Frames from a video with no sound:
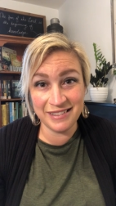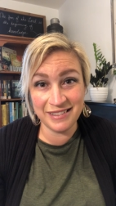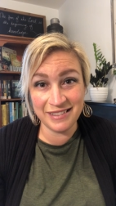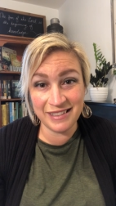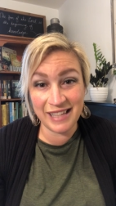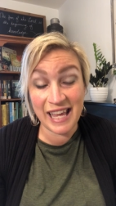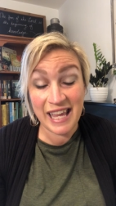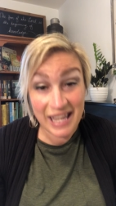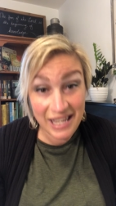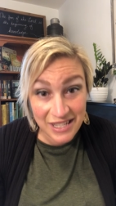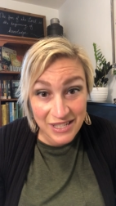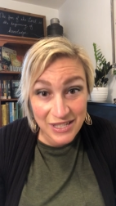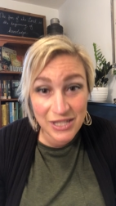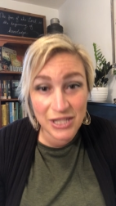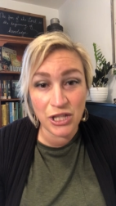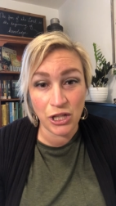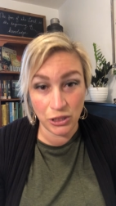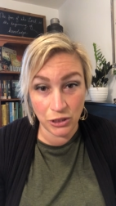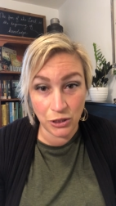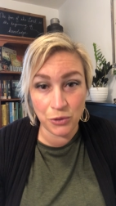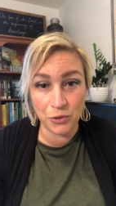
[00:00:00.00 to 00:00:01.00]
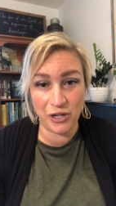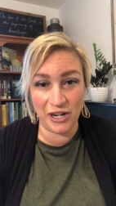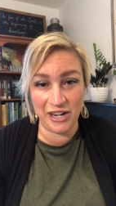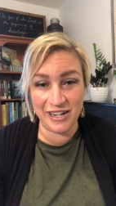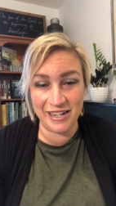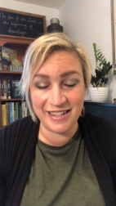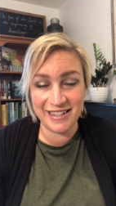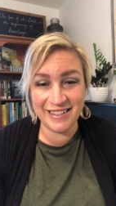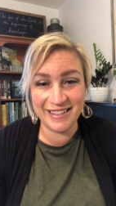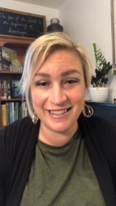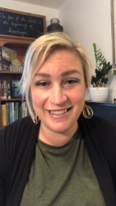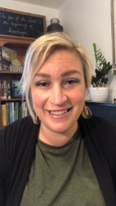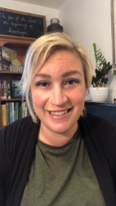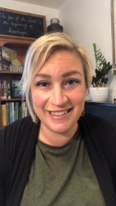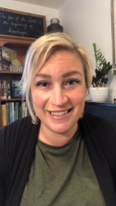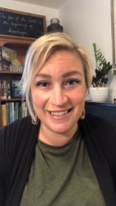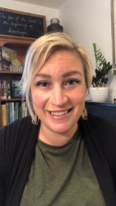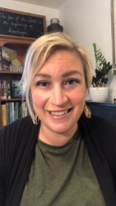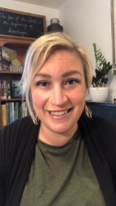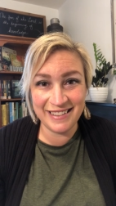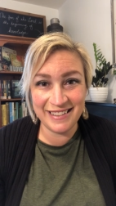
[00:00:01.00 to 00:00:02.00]
He is the Lord.
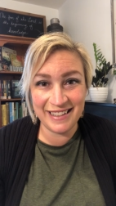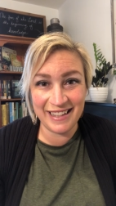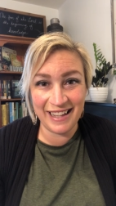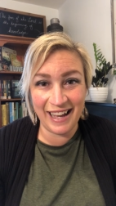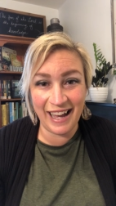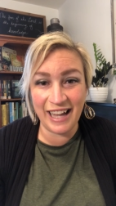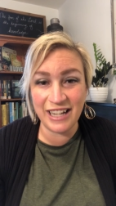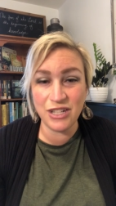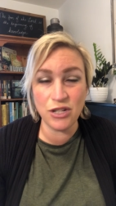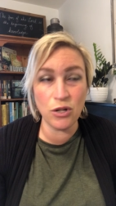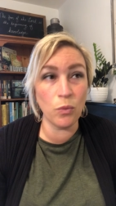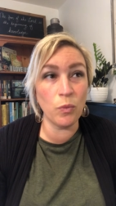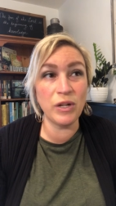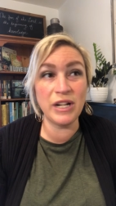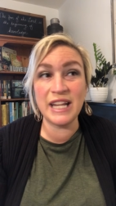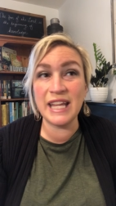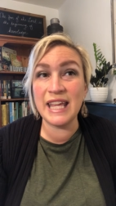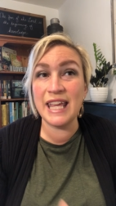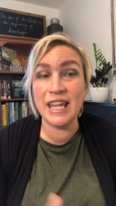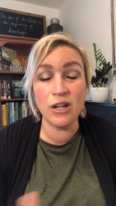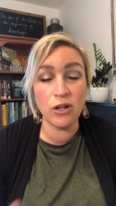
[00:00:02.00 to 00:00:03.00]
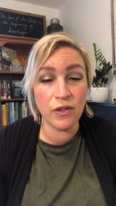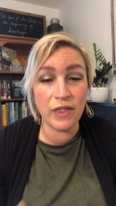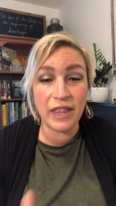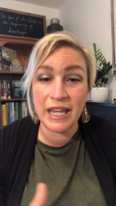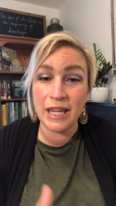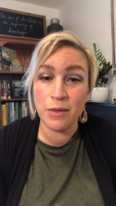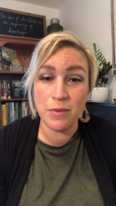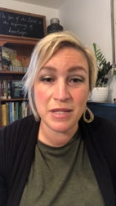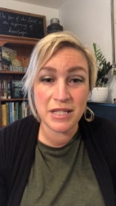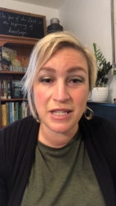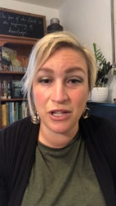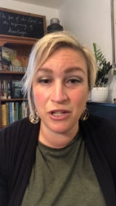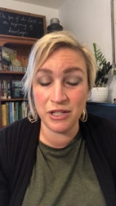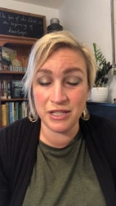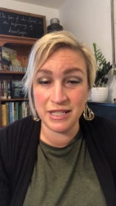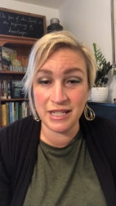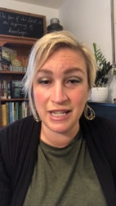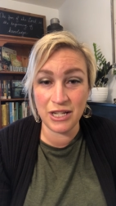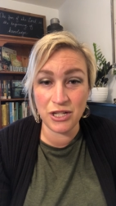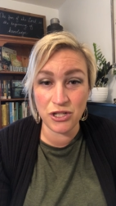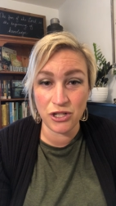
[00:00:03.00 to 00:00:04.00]
I don't want to hear that he was a good
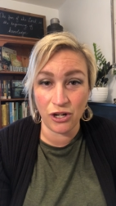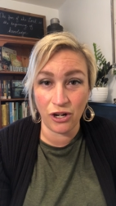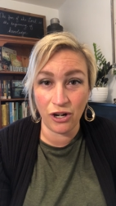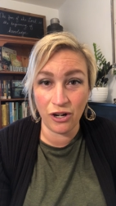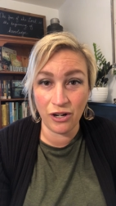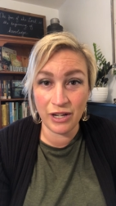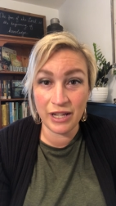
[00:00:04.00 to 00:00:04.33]
teacher.